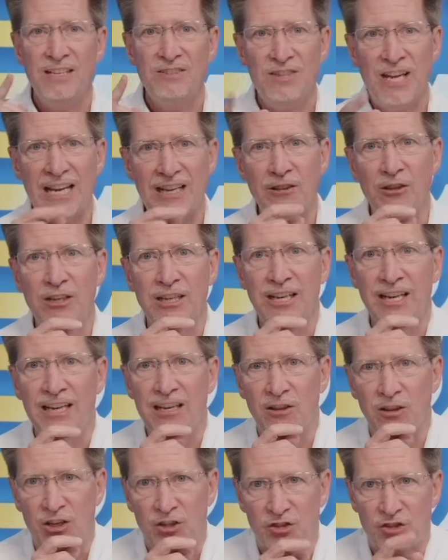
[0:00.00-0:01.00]
Take a look at
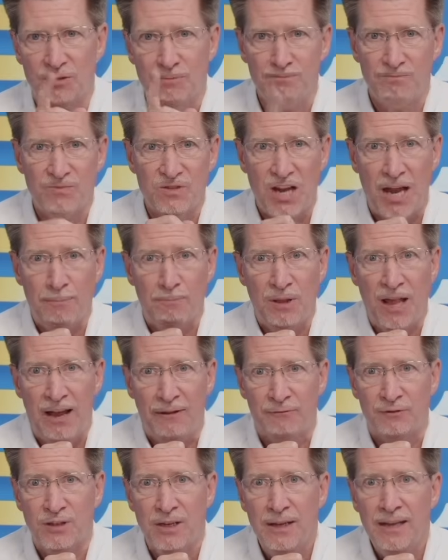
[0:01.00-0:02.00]
English, top
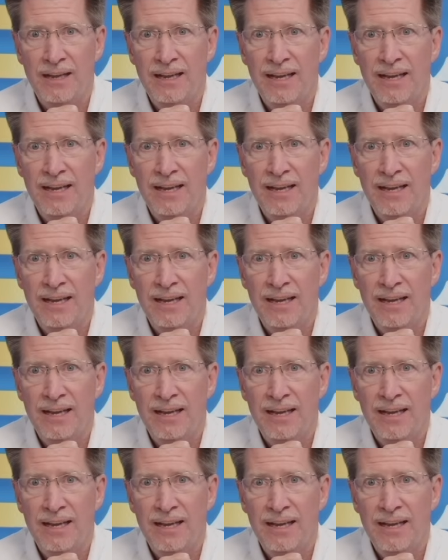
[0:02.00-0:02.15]
left.